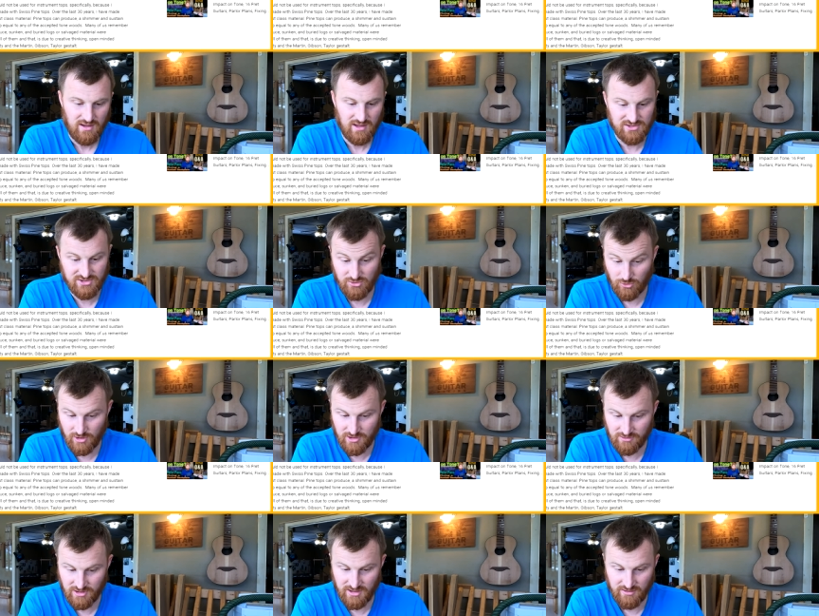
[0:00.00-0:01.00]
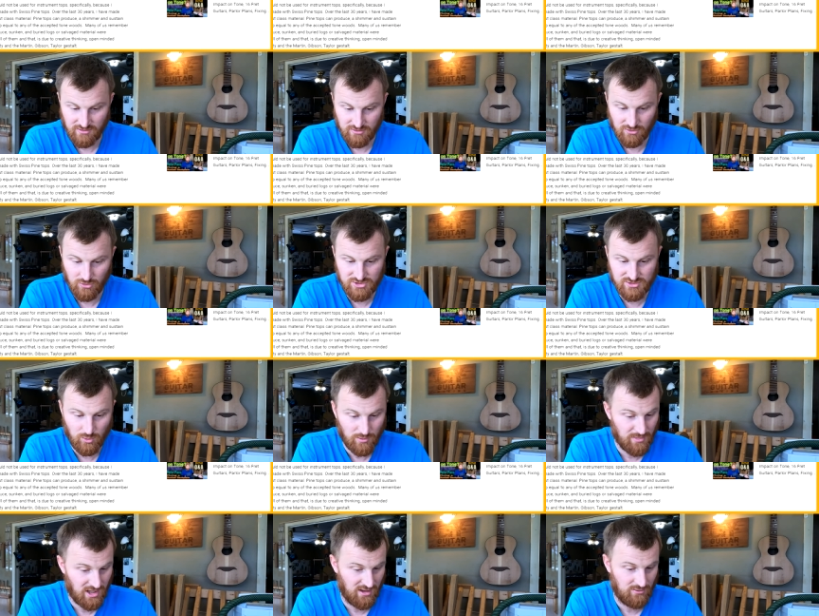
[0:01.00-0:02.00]
Historically, lutes were
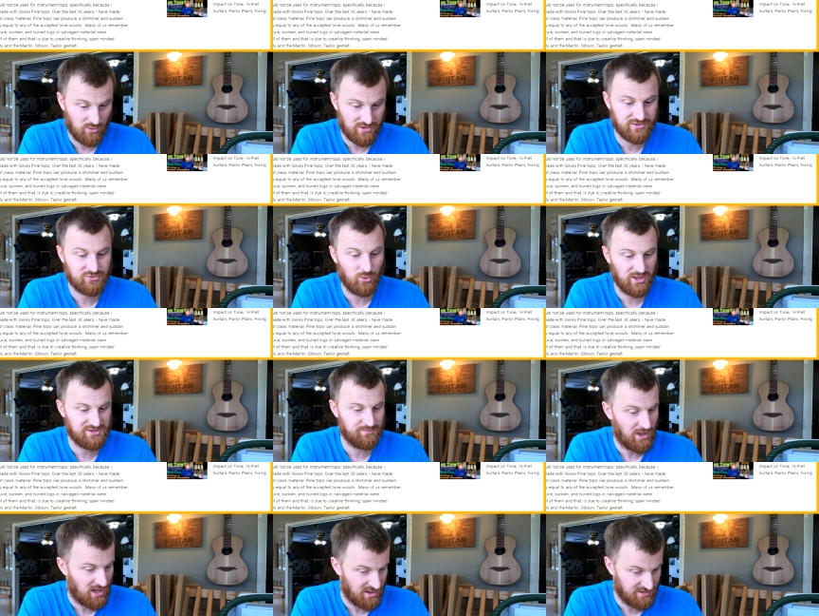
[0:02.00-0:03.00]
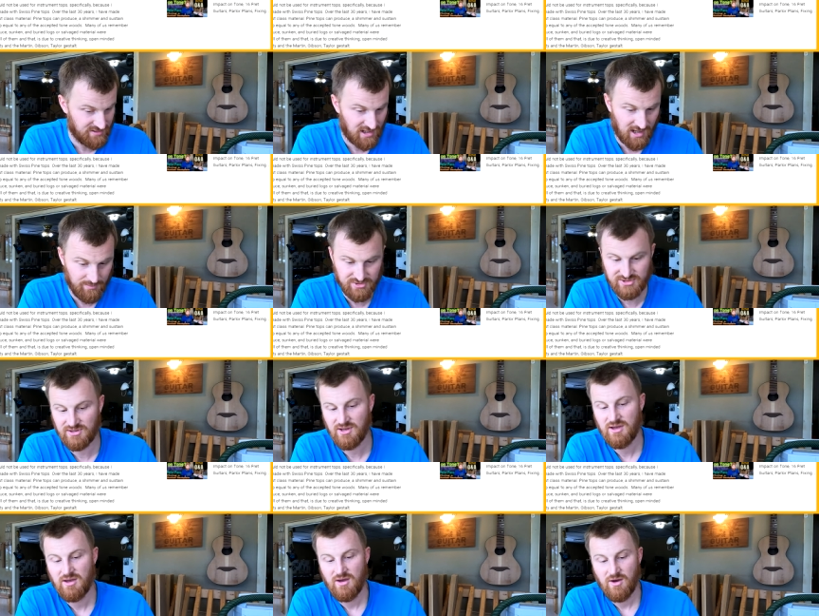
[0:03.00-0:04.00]
made with Swiss pine tops.
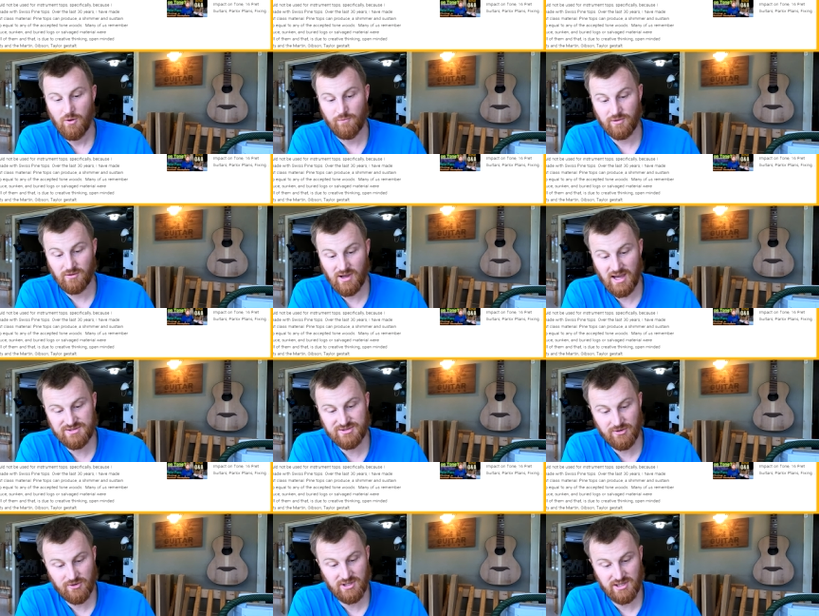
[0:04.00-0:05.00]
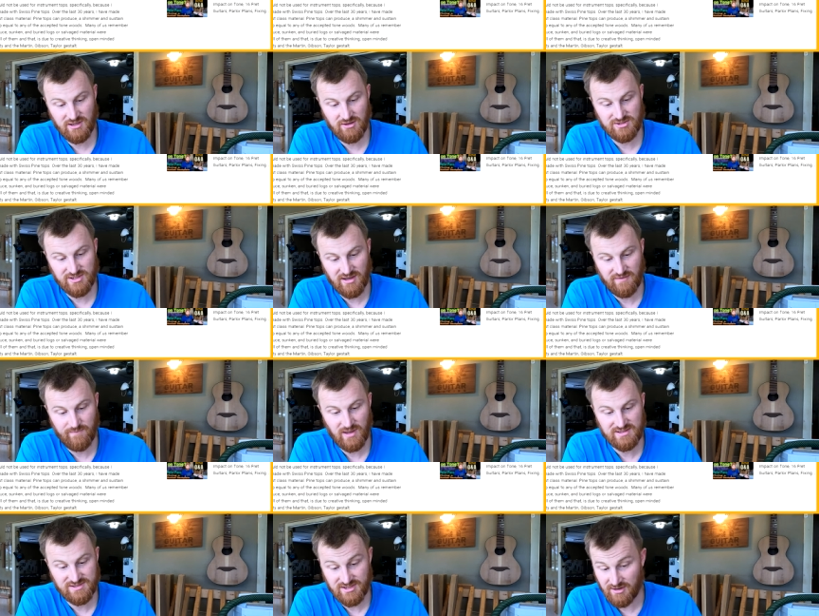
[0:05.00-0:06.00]
Over the last thirty years, I have
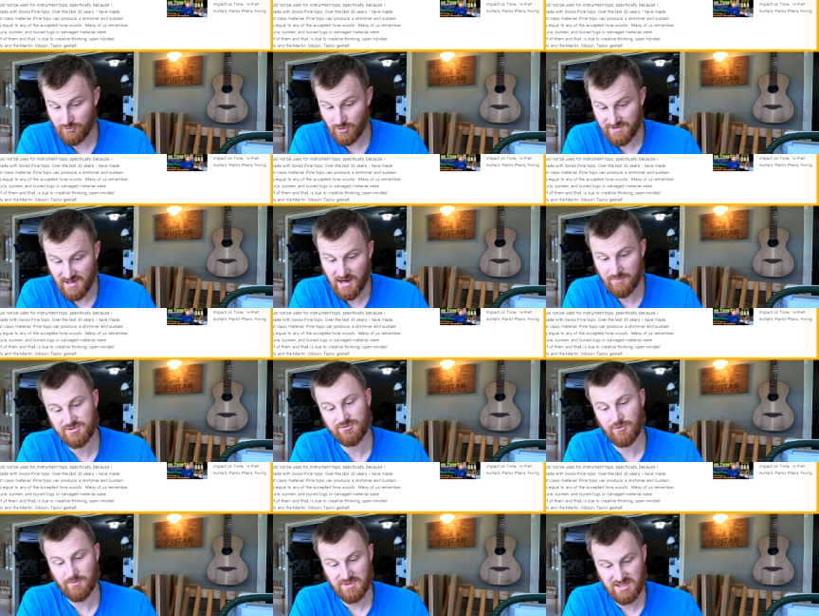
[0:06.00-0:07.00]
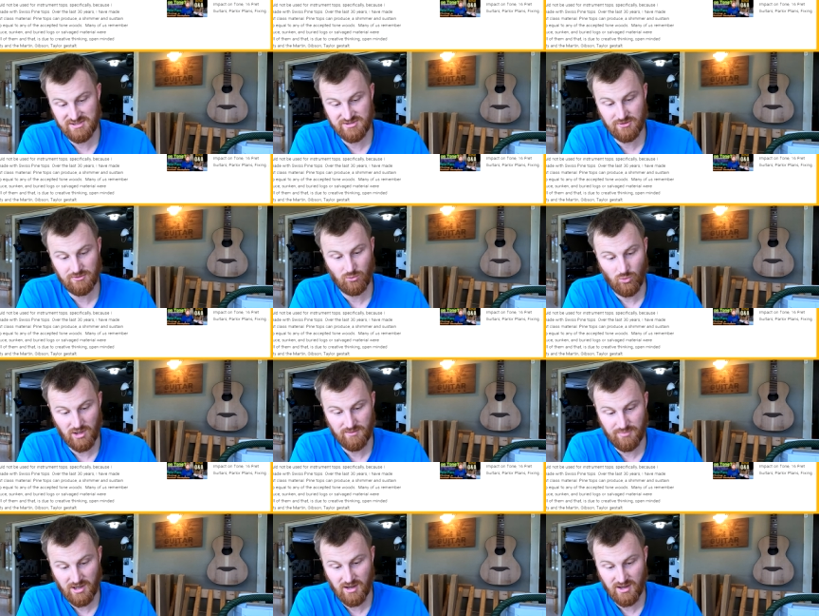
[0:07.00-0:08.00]
made several tops from eastern
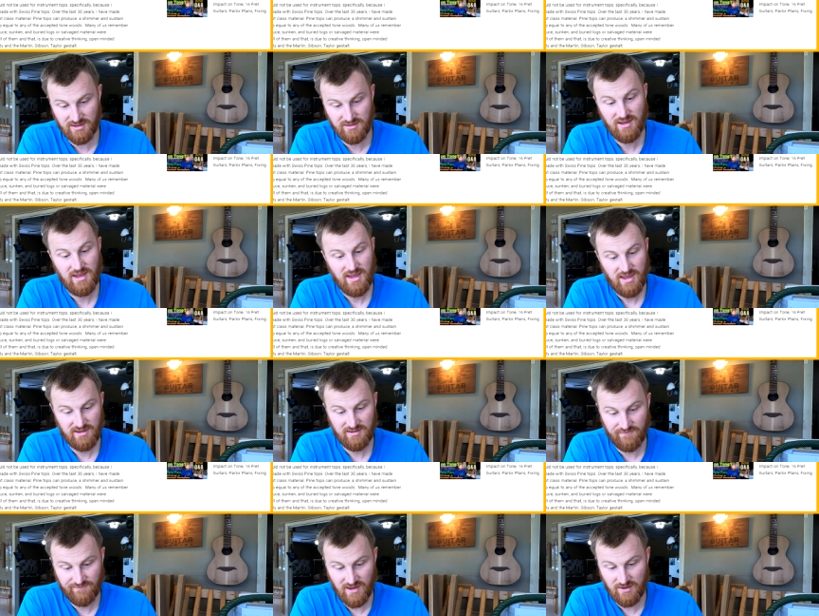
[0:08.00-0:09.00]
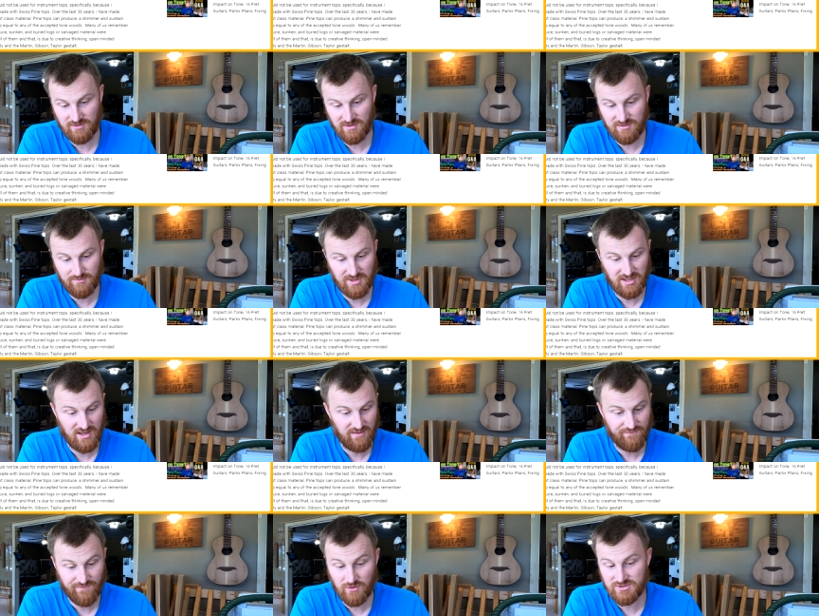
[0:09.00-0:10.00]
white pine and have found it to be a
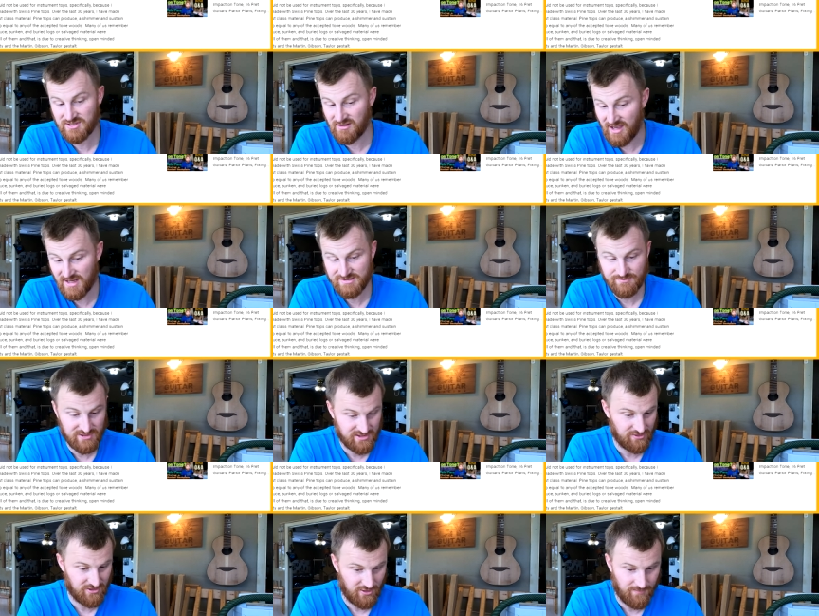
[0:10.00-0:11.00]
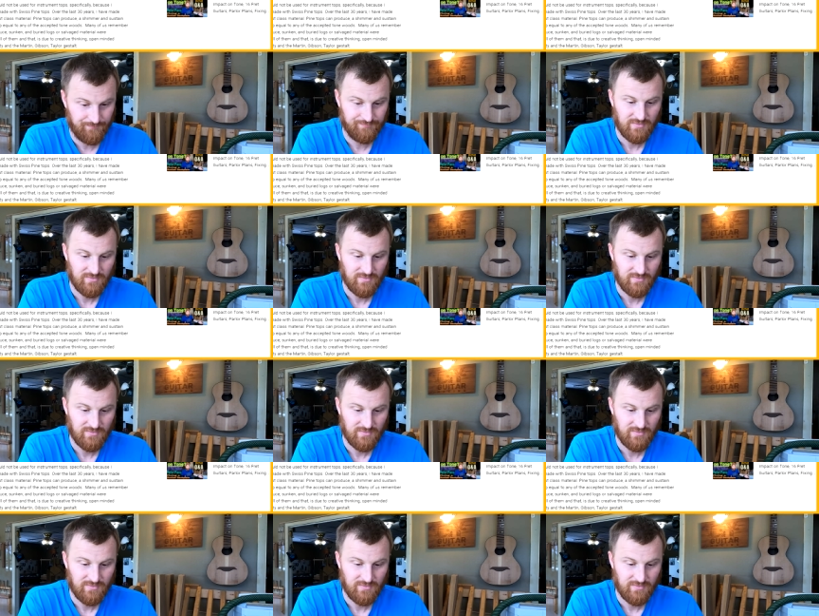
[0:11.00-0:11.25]
first-class material.